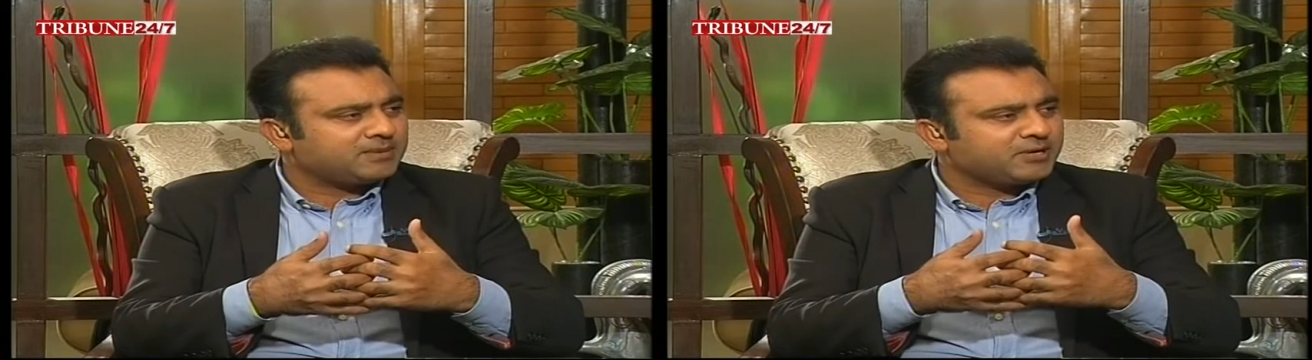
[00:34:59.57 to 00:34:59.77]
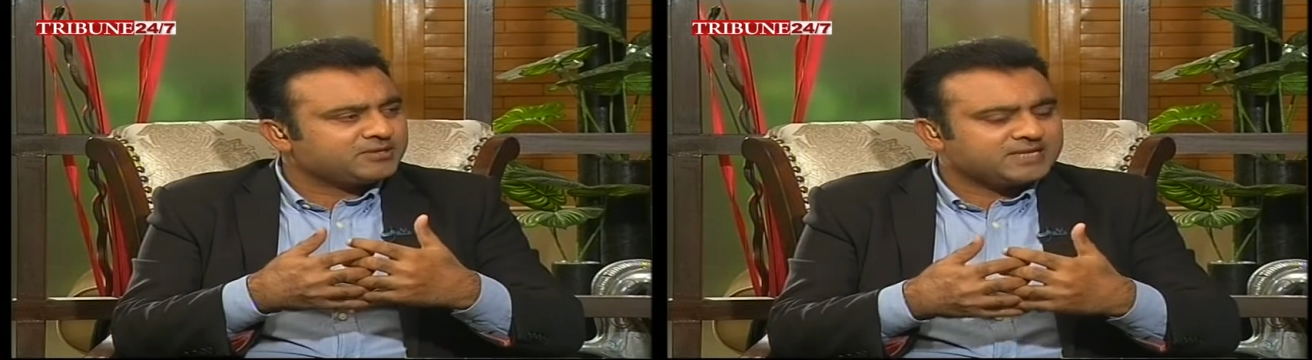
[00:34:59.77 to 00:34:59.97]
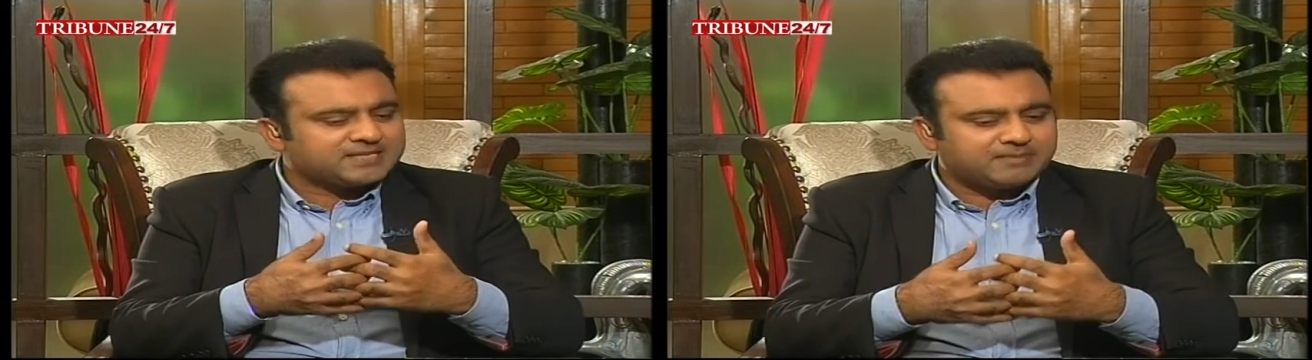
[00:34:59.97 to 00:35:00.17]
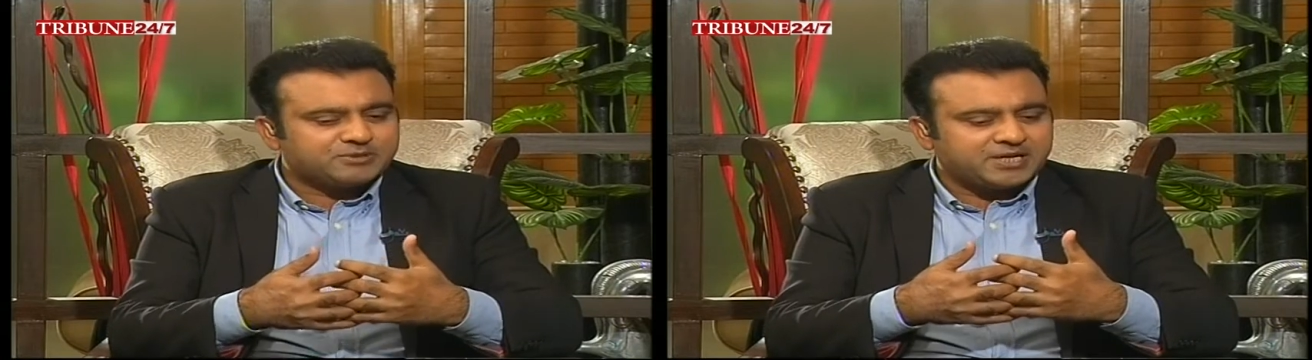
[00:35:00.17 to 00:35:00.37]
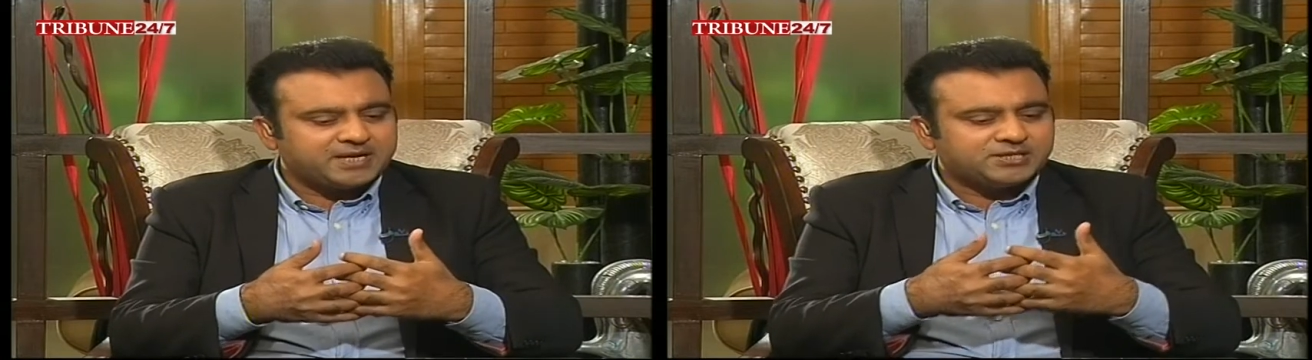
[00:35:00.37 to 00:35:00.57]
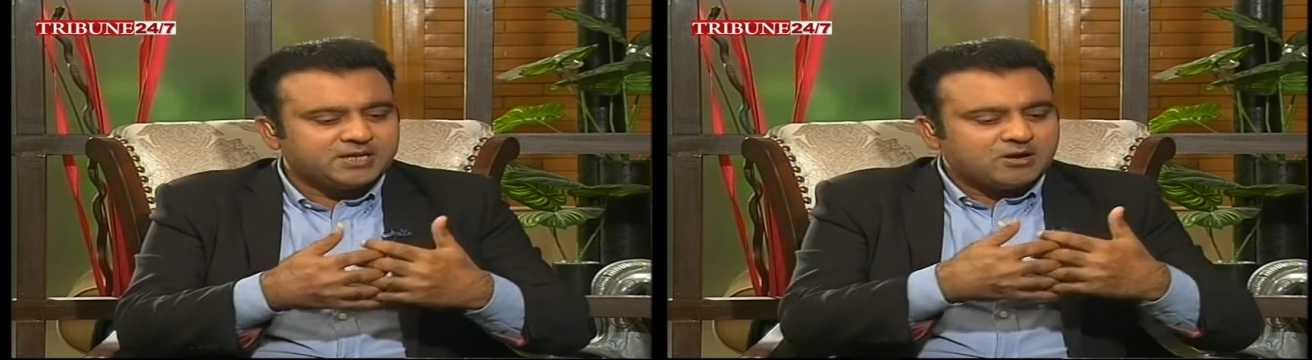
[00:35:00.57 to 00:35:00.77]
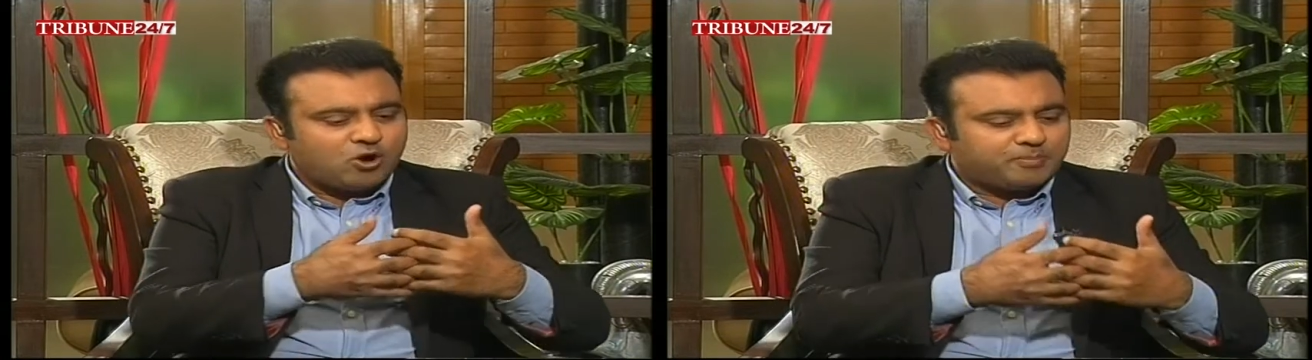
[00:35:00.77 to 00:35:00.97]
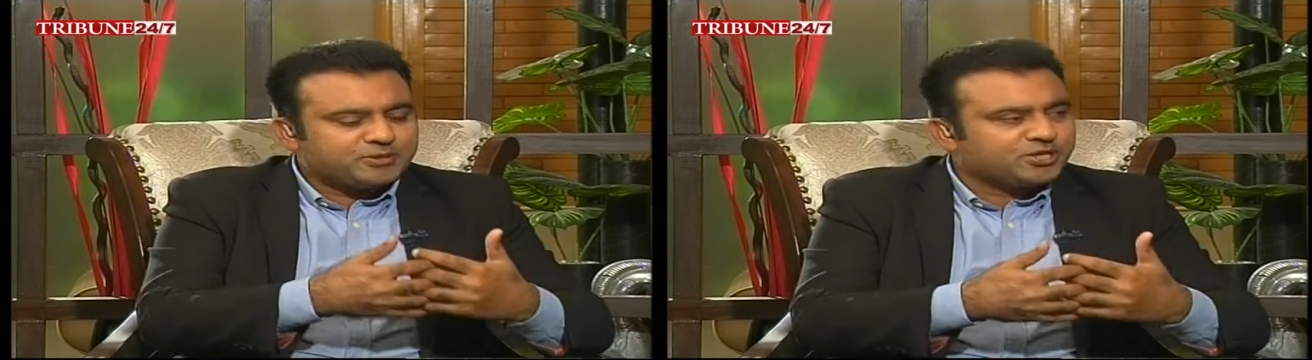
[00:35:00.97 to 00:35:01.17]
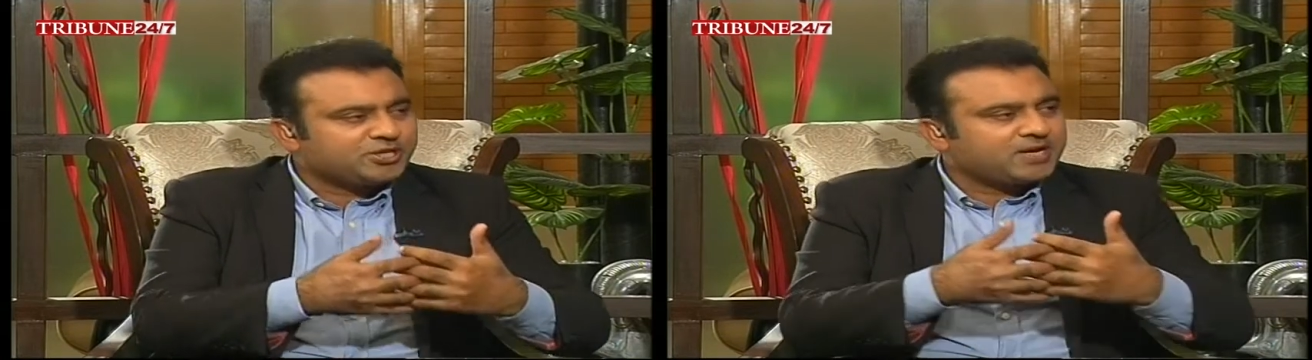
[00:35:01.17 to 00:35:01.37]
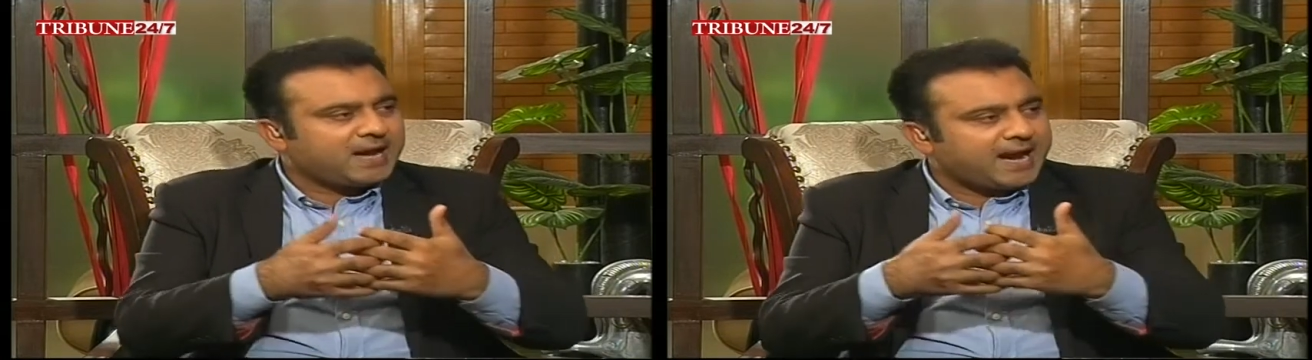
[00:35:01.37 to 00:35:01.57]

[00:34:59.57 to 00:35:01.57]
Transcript: Because at some stage, opposition